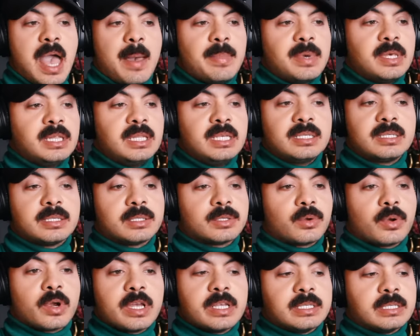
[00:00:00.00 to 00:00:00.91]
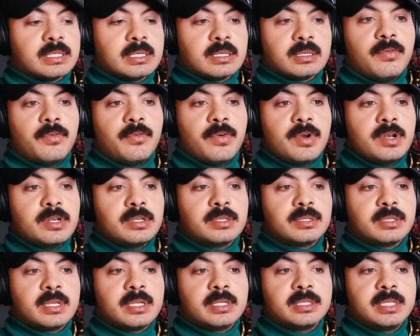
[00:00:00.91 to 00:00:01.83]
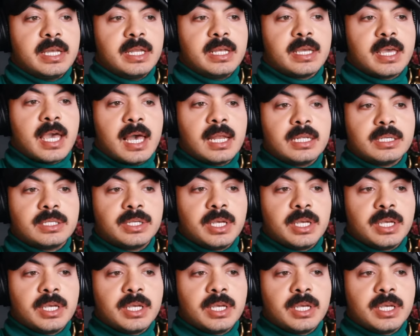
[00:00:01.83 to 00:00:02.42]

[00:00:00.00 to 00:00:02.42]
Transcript: I mean, this is crazy. First, he's dating Kylie